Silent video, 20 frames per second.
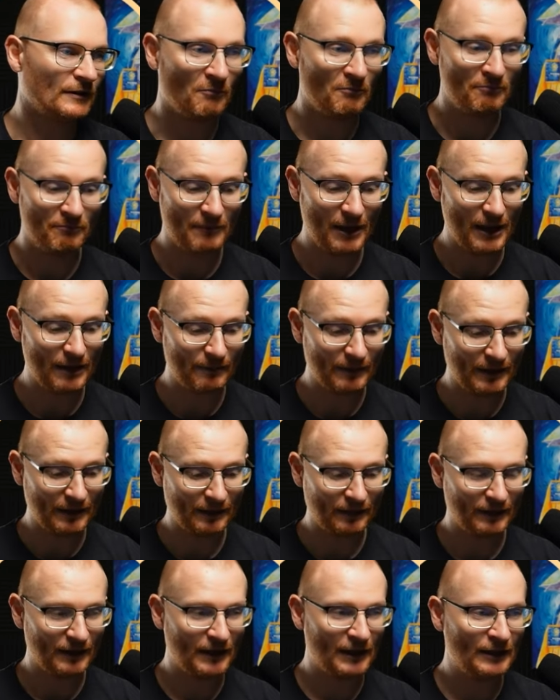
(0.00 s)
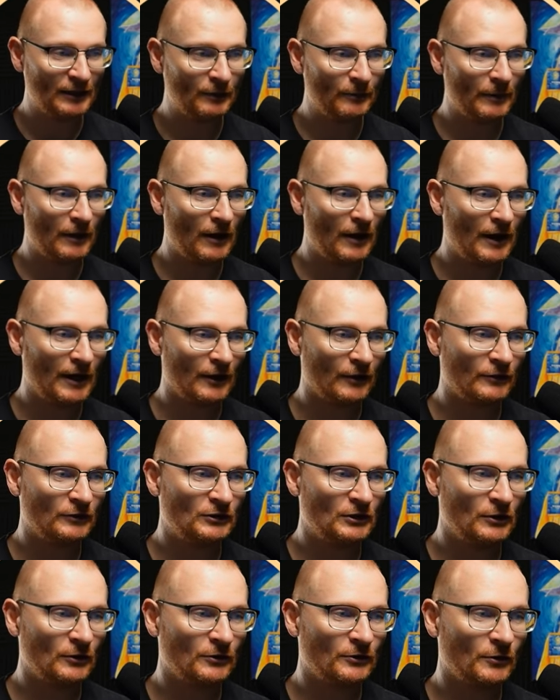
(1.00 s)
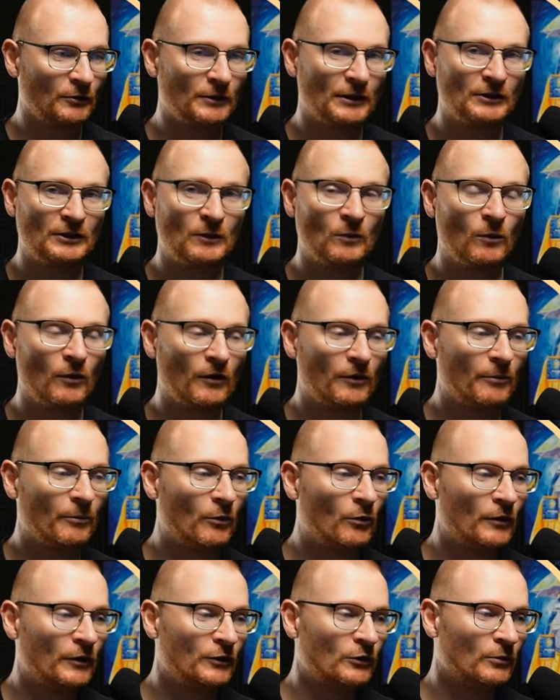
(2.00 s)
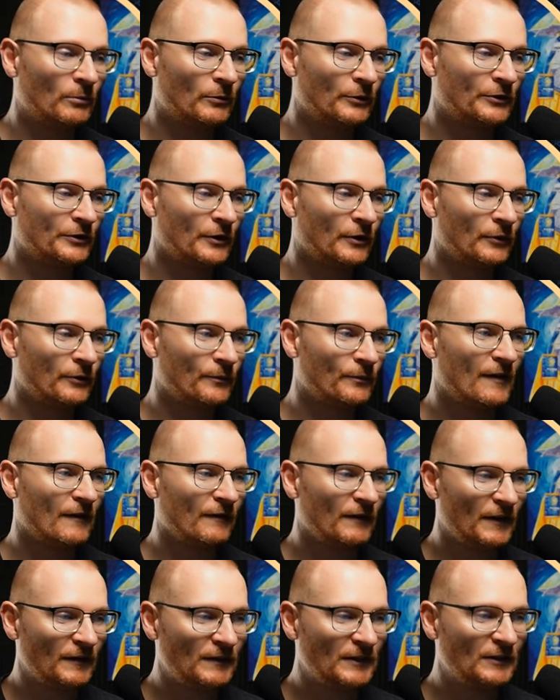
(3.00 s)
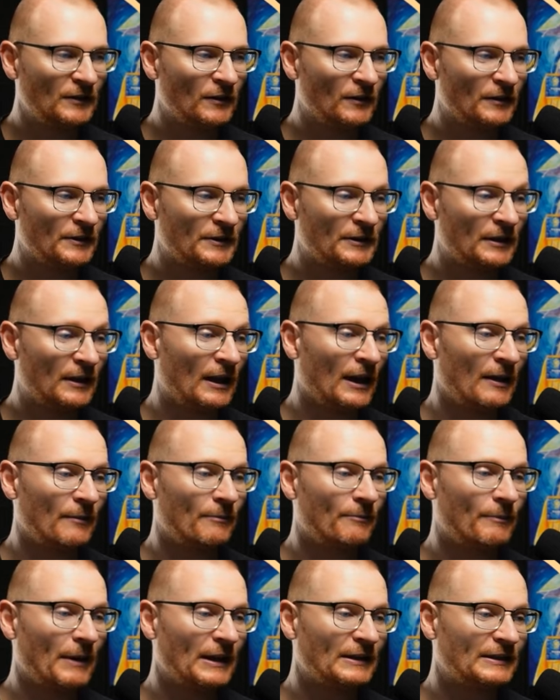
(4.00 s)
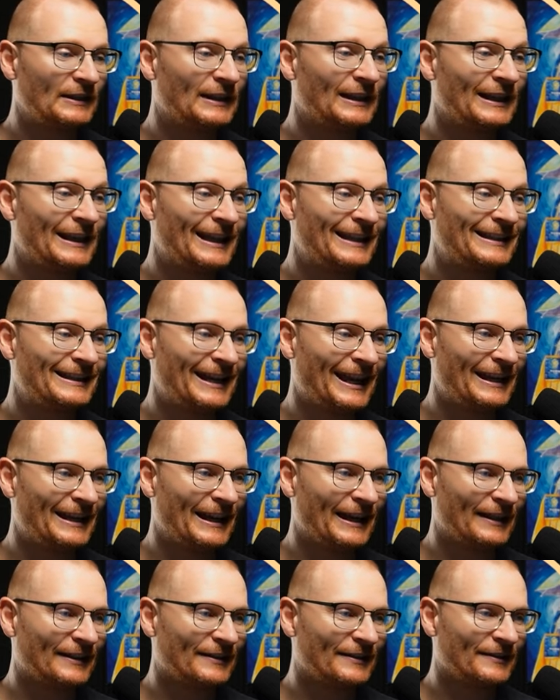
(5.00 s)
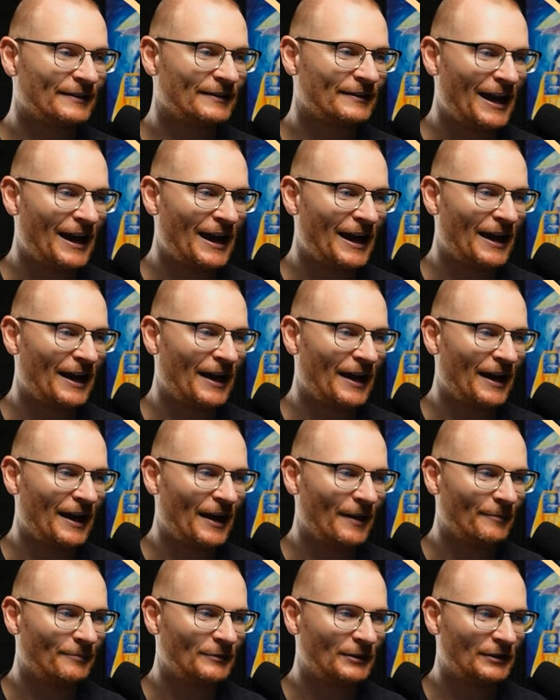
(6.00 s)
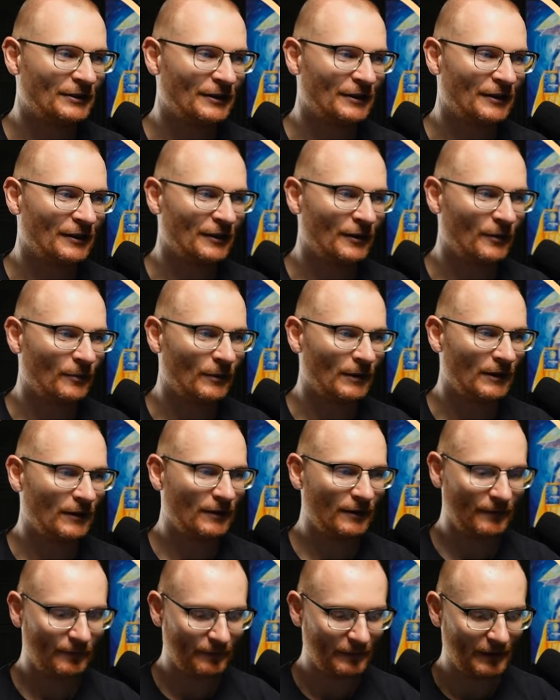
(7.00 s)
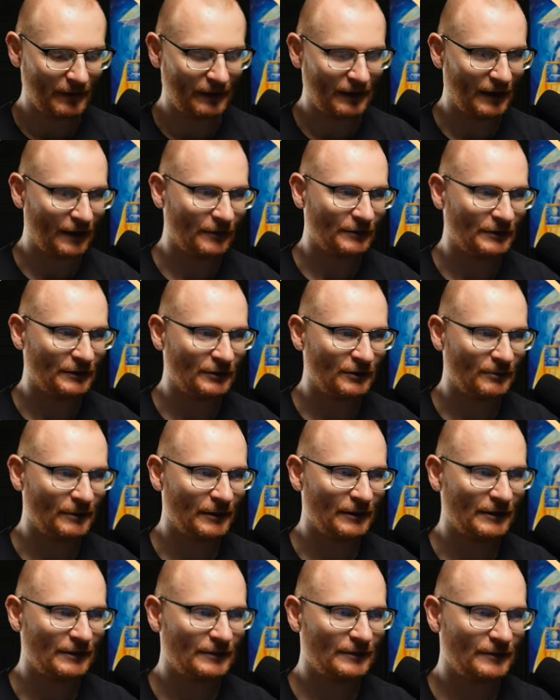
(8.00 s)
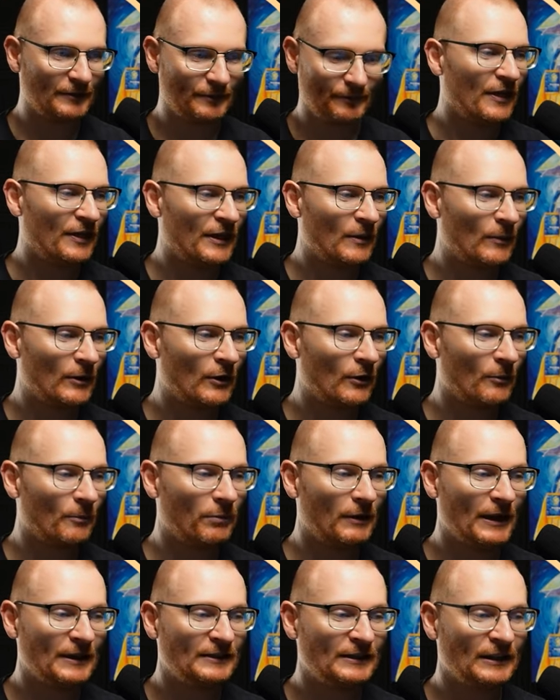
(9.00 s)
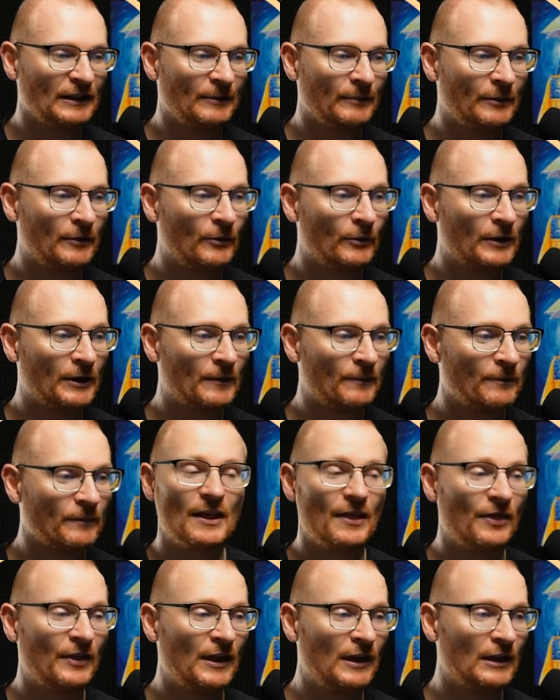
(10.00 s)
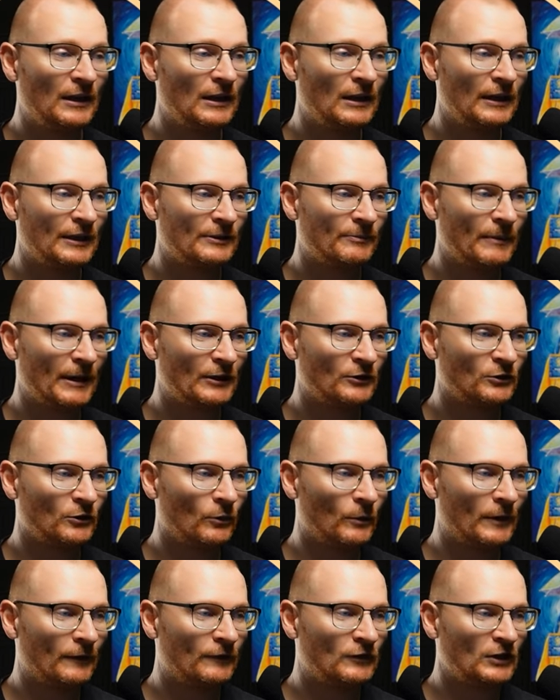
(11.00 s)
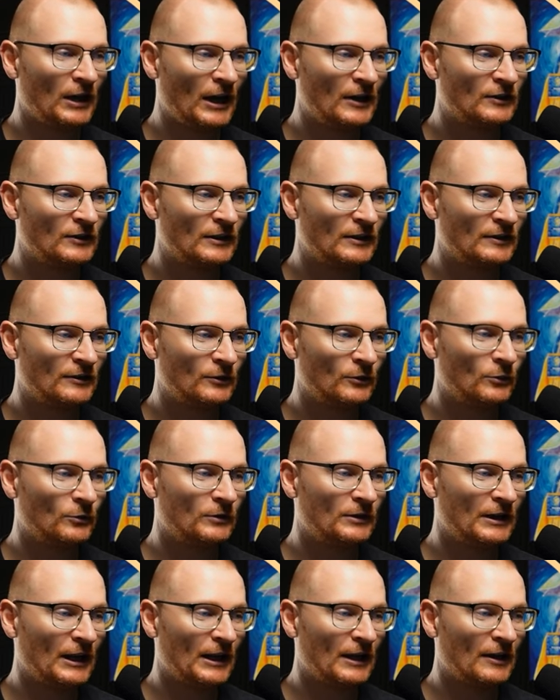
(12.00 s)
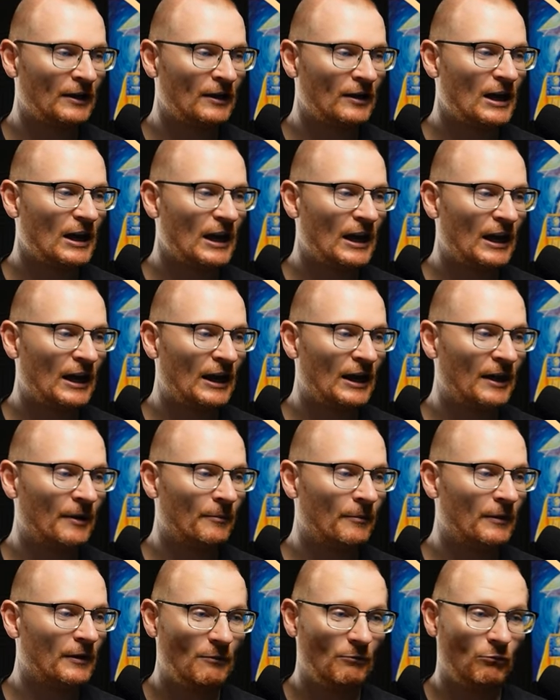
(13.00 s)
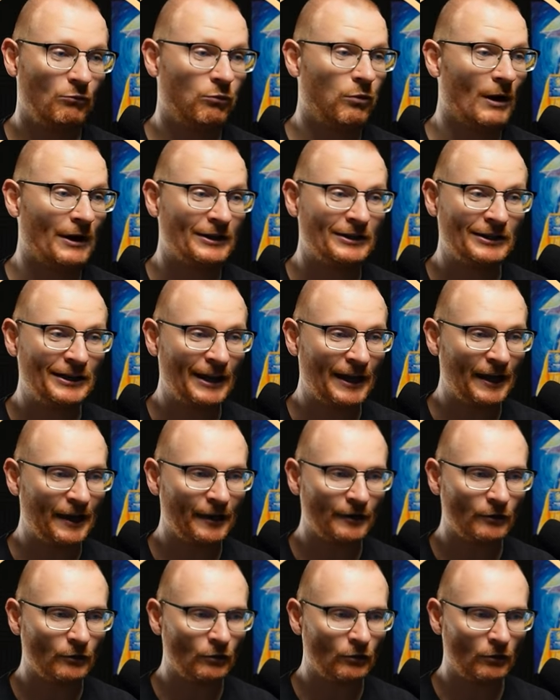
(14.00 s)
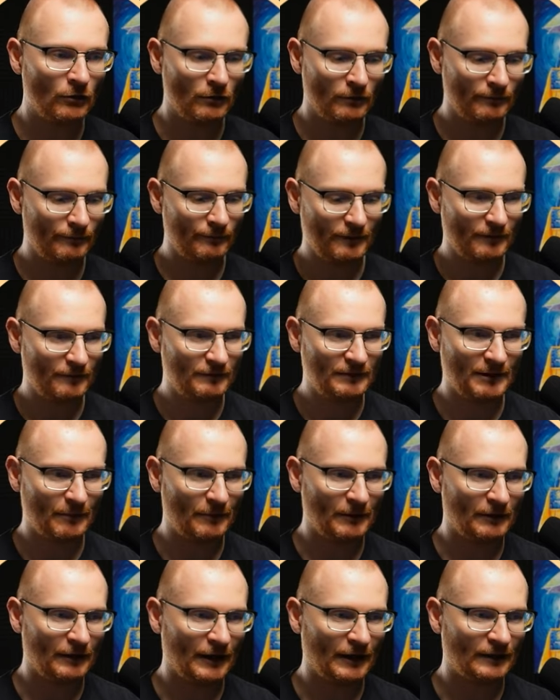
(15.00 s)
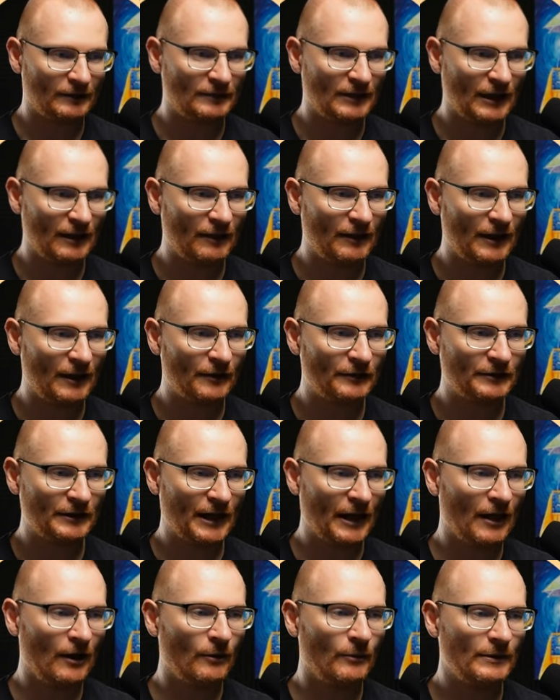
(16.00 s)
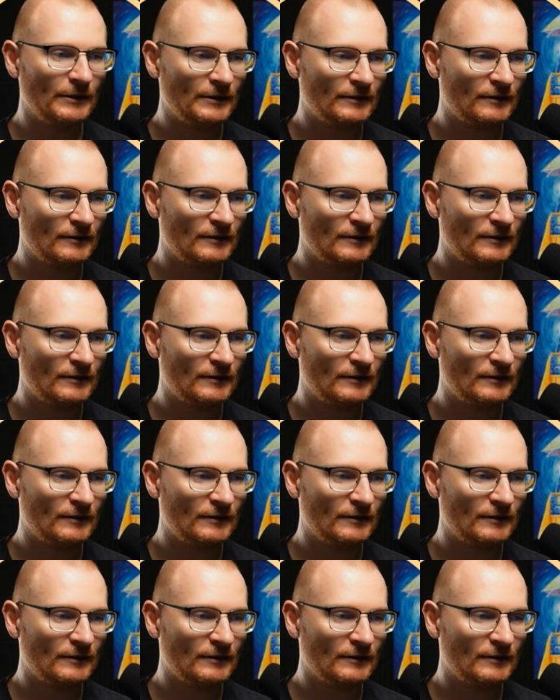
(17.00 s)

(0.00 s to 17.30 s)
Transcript: Maybe a little bit higher because Jito S O L is actually worth more than normal S O L. fifteen dollars into that, basically a ten X. Uh, I'm just going to go with one thousand to be honest. Then we go and place that limit order. Then let's make sure we've changed this to say um, one year or something like ten thousand hours.